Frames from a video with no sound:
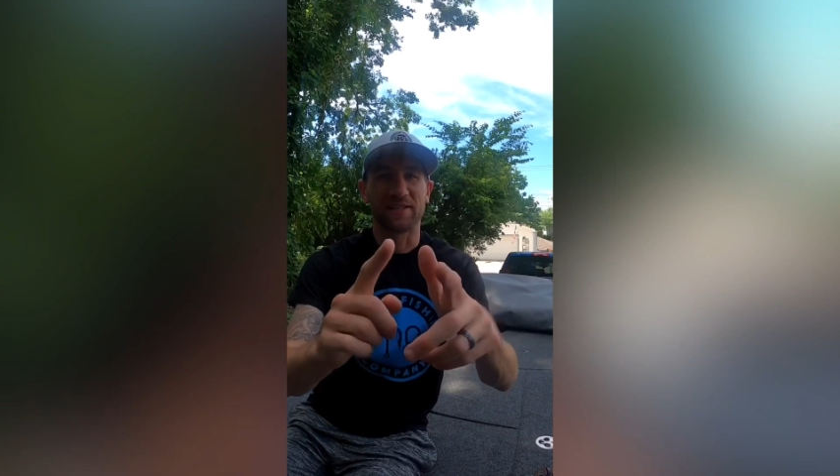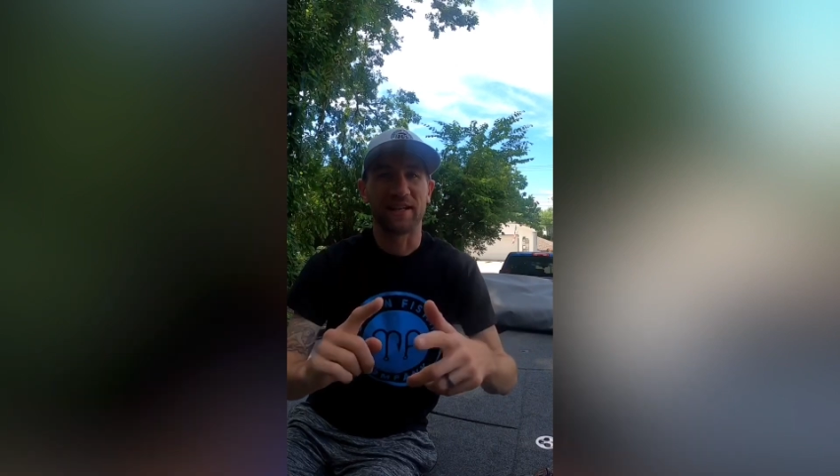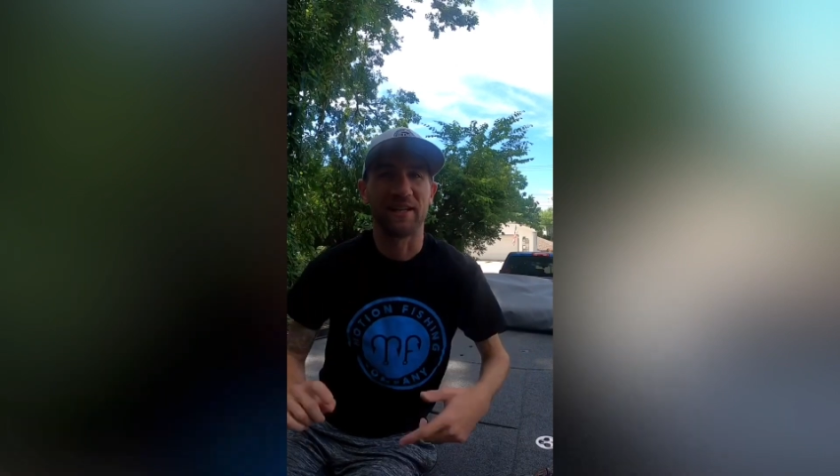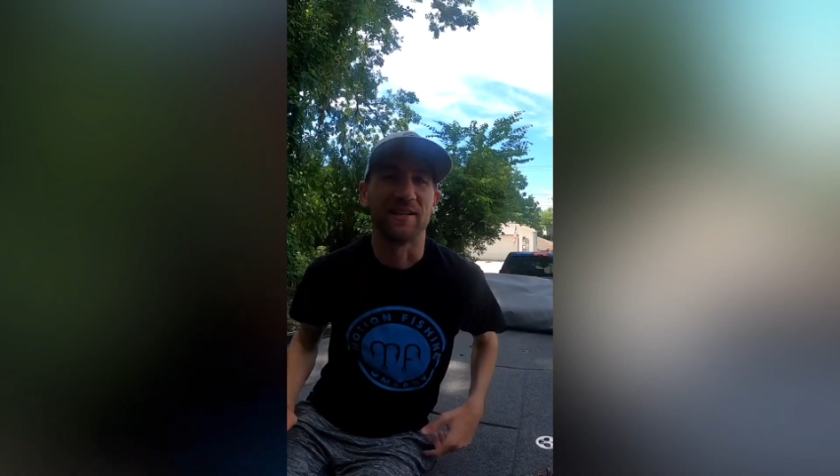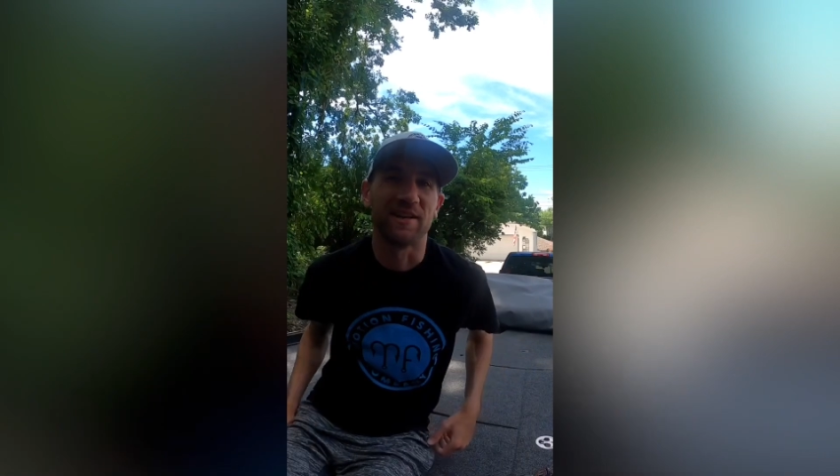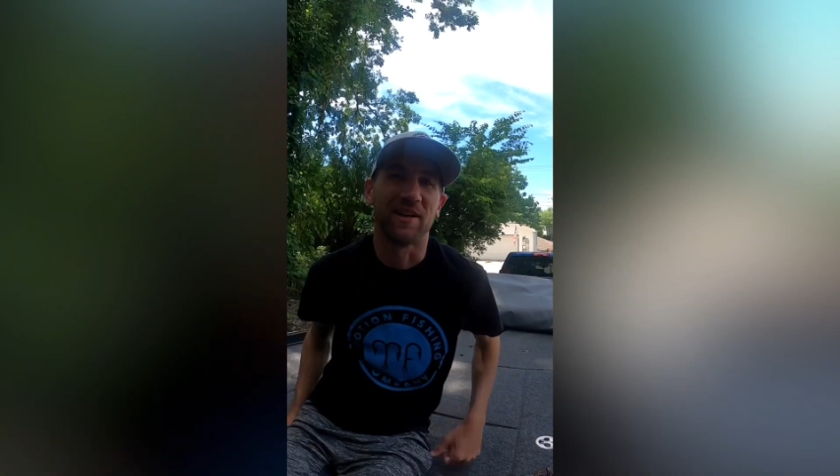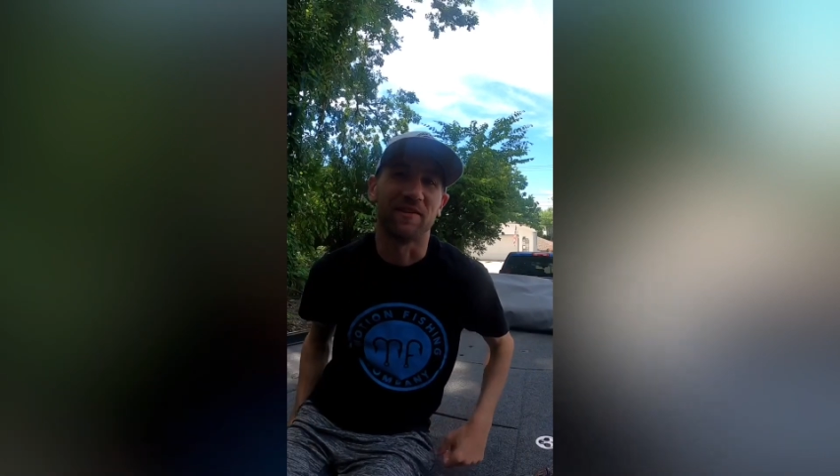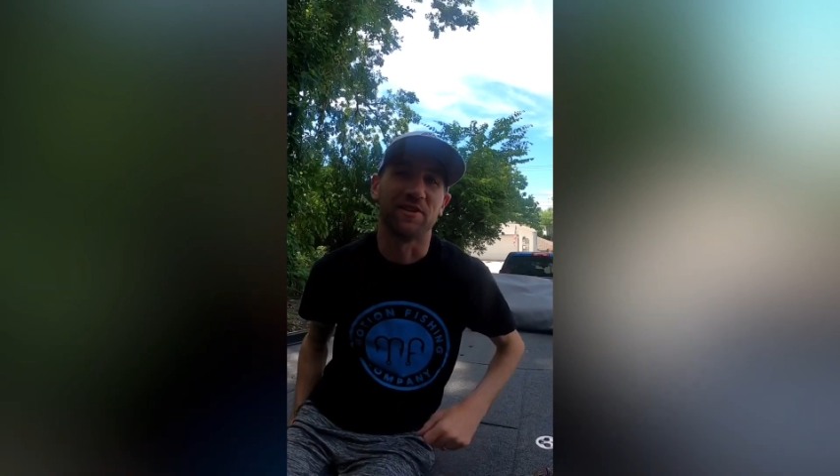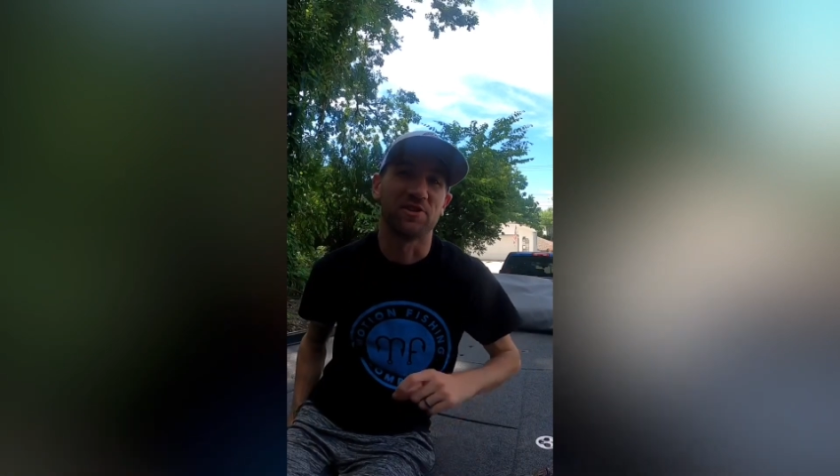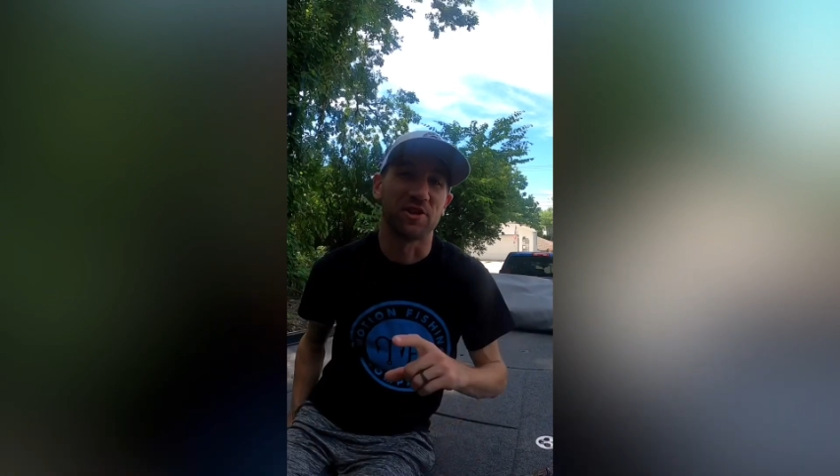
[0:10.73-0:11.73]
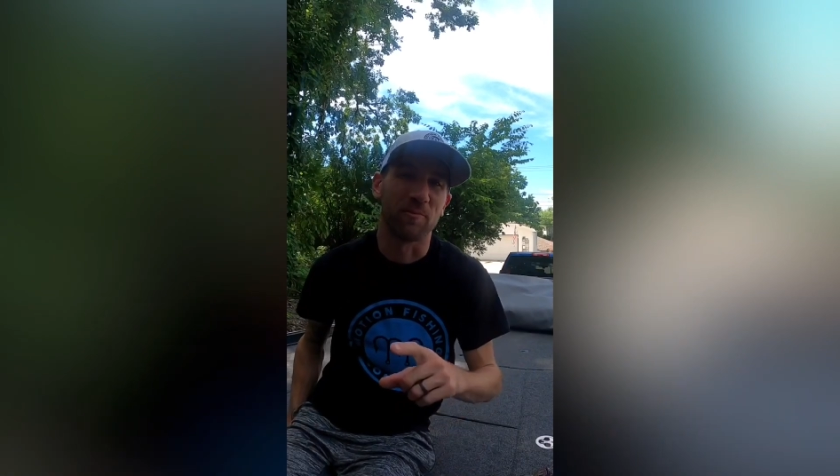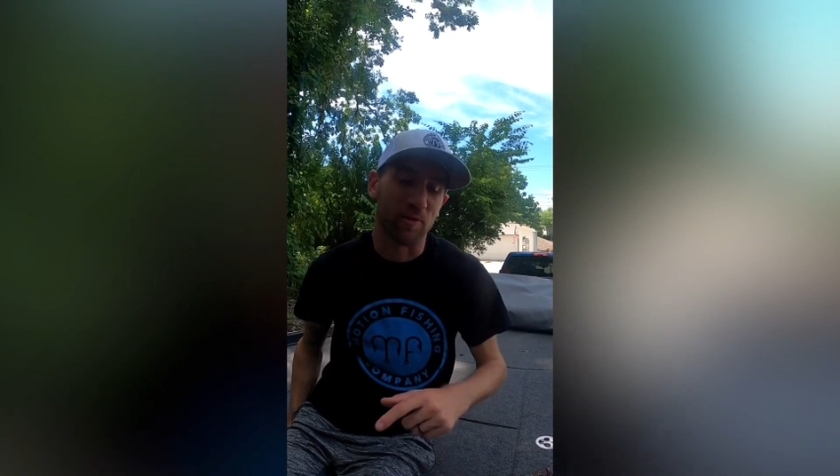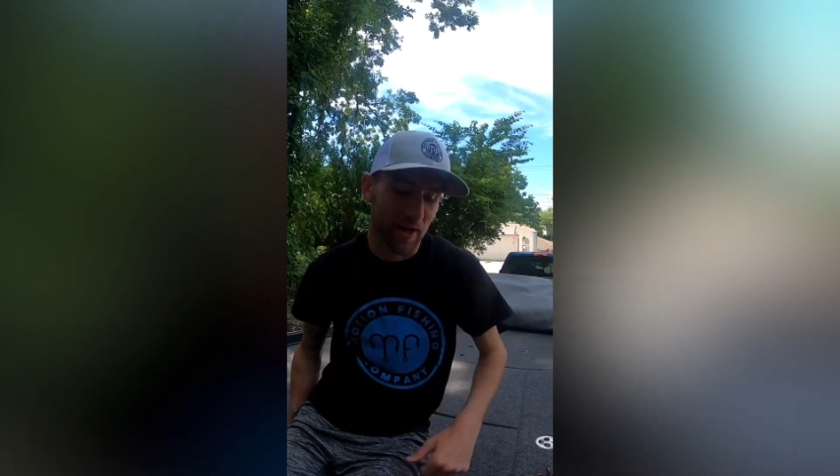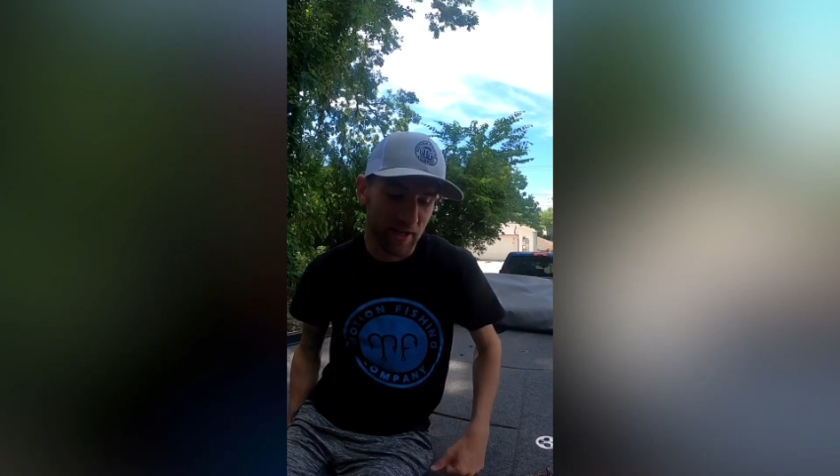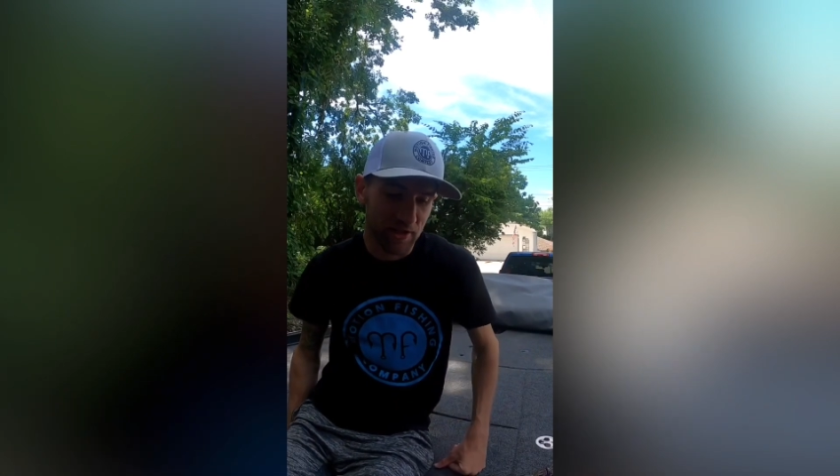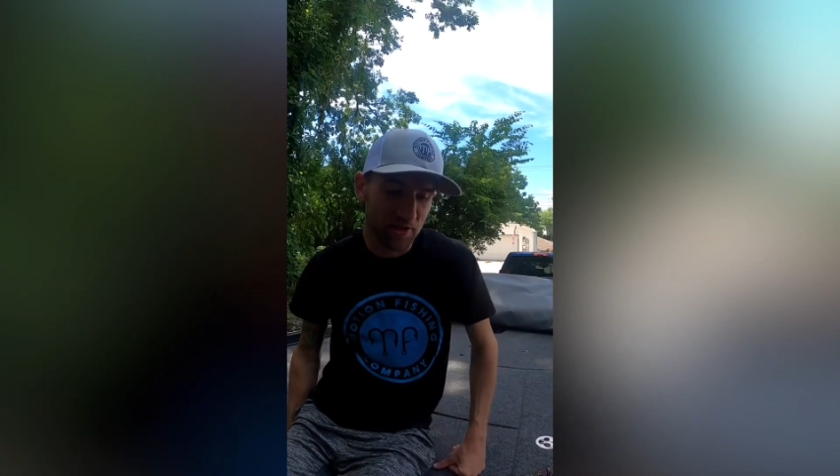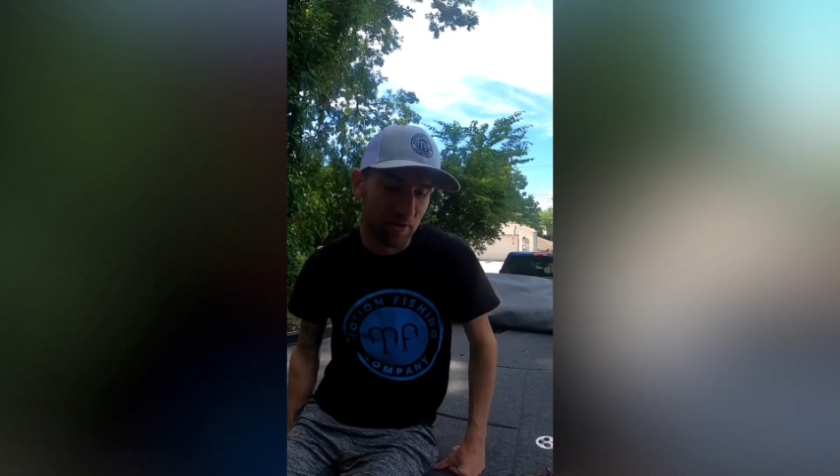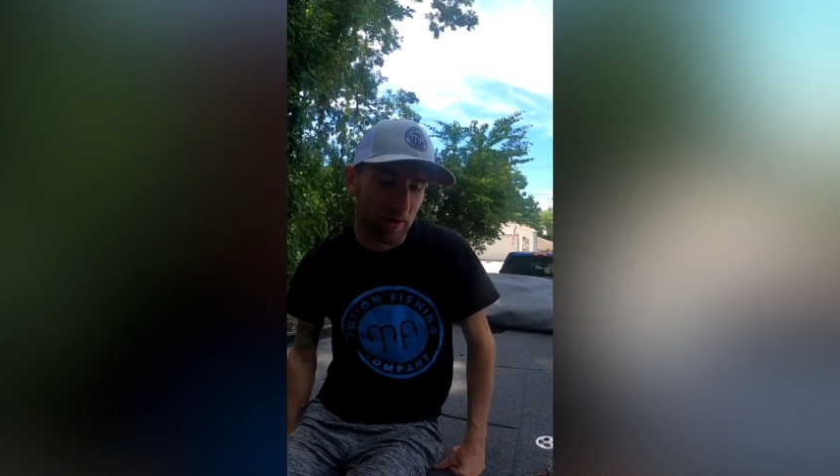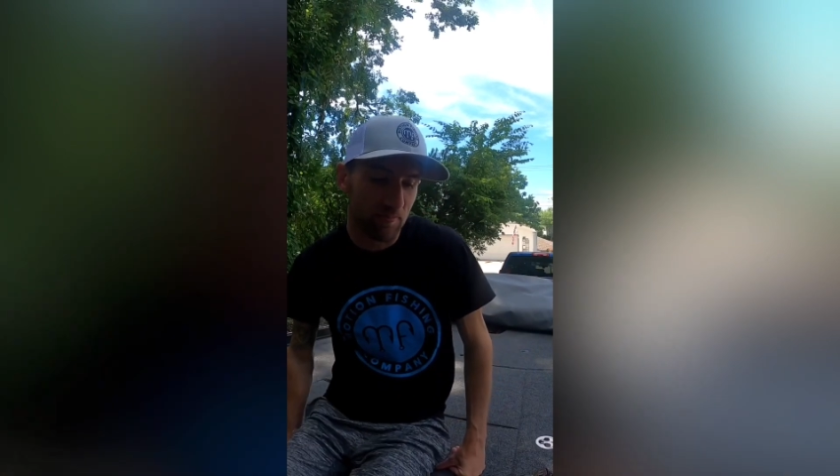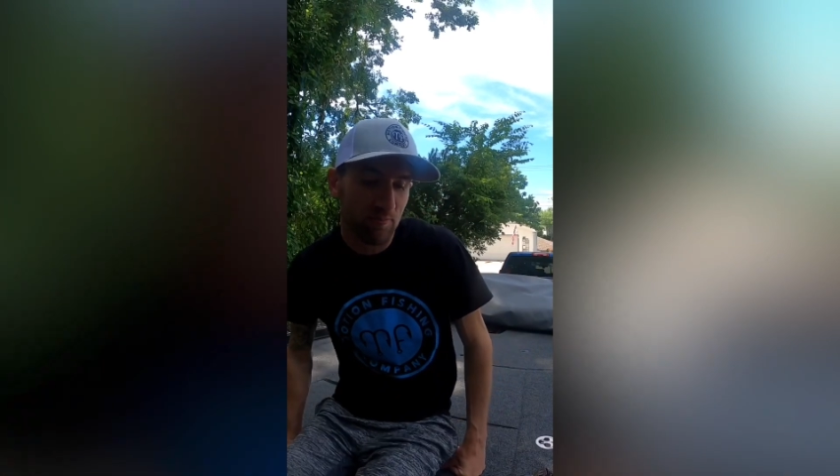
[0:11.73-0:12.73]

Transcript: get it done. Let's jump right into it.